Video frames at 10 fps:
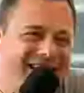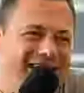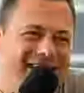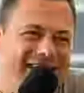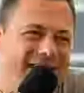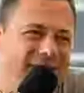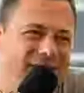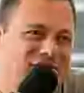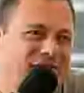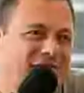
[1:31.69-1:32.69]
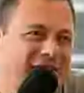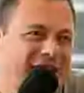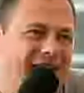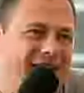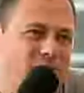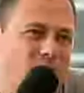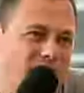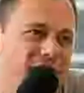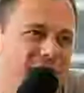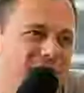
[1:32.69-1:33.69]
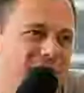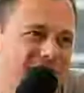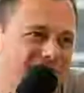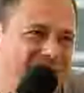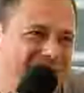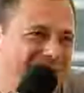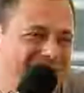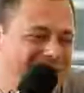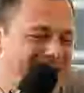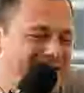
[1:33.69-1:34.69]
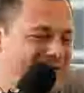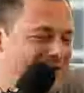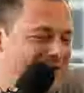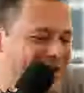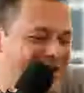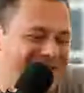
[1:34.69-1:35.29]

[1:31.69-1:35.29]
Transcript: I'm not sure if I got one diploma at the beginning. I don't know.